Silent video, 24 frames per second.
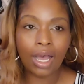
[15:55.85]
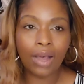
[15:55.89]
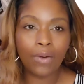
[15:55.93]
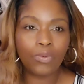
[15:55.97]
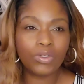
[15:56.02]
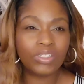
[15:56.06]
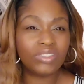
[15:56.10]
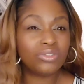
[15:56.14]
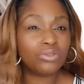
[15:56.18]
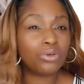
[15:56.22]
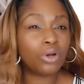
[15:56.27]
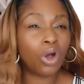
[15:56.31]

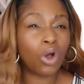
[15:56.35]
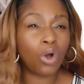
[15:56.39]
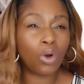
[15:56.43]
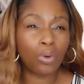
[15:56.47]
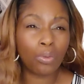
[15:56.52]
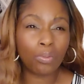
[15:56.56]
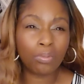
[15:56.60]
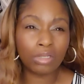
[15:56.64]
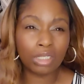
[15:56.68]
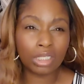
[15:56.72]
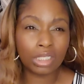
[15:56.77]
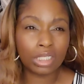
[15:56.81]
We do
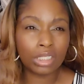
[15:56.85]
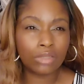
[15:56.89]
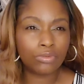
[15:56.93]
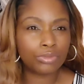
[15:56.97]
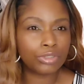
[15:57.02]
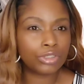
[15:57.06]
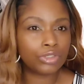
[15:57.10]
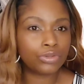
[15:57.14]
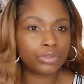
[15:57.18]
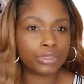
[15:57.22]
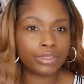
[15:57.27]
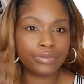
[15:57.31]
whole blood
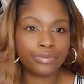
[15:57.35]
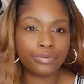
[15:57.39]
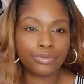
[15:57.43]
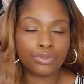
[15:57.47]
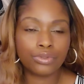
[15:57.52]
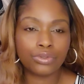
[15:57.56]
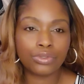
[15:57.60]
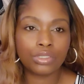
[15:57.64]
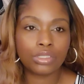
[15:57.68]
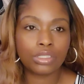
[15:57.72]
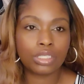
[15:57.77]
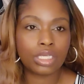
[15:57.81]

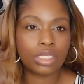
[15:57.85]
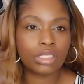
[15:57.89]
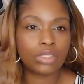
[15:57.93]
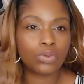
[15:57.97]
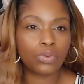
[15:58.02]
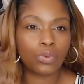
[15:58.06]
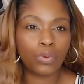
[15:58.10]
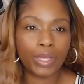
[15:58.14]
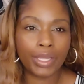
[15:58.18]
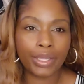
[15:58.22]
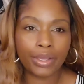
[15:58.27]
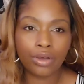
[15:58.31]
retrievals as
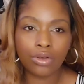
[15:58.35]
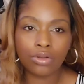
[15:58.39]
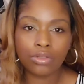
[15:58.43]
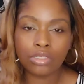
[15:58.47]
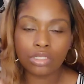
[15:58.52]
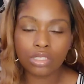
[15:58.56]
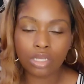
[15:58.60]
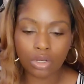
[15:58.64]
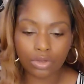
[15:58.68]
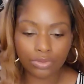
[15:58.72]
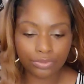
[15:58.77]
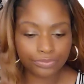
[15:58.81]
well.
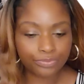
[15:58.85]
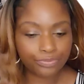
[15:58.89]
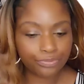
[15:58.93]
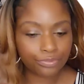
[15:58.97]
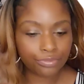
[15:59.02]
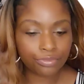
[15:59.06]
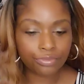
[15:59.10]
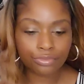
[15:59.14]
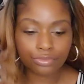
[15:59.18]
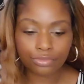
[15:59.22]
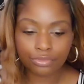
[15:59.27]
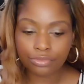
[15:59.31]
So
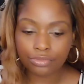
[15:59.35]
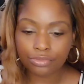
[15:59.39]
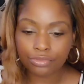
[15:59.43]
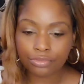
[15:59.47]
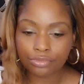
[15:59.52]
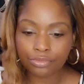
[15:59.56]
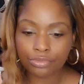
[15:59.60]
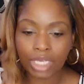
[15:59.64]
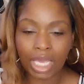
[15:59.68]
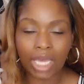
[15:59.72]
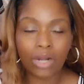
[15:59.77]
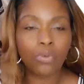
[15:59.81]

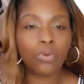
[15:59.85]
I don't